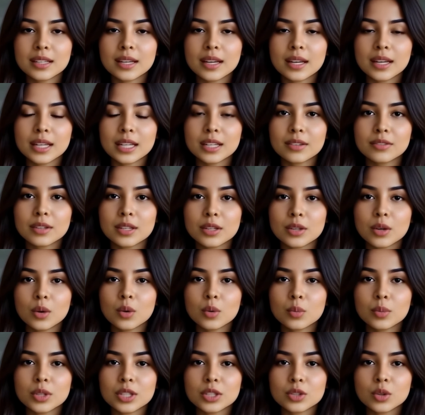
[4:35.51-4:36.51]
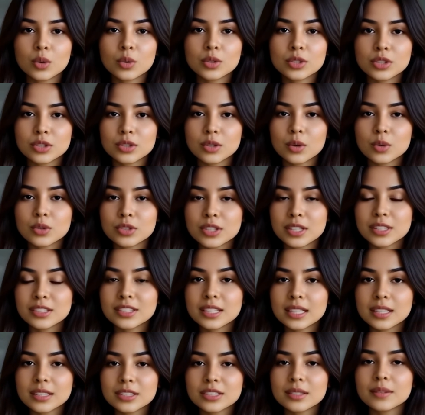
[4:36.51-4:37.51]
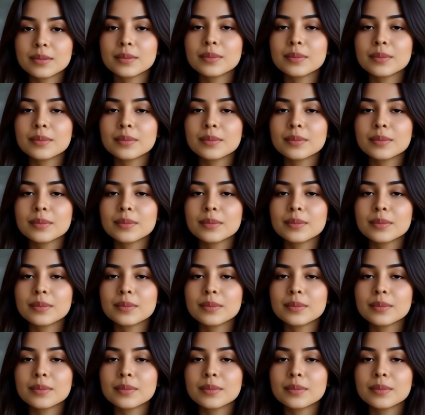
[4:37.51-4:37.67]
even though we don't notice it.